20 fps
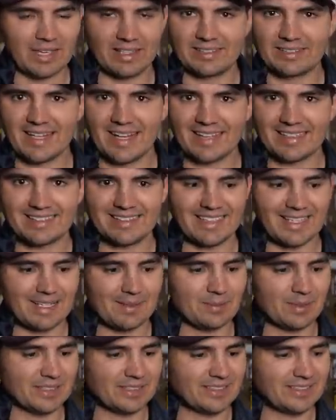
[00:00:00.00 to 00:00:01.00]
Exact
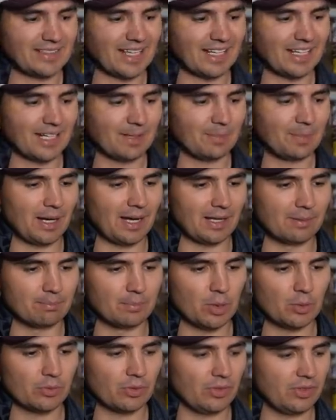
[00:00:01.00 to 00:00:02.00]
same setup on
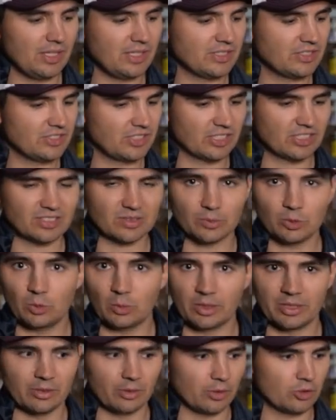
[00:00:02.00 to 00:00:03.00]
both of these,
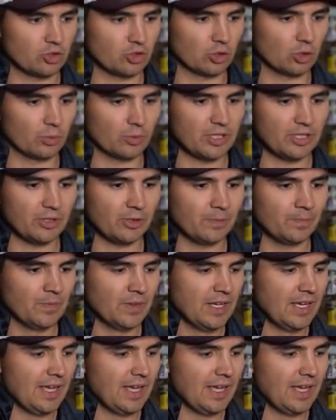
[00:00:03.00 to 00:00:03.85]
6/31 Gurashio reel.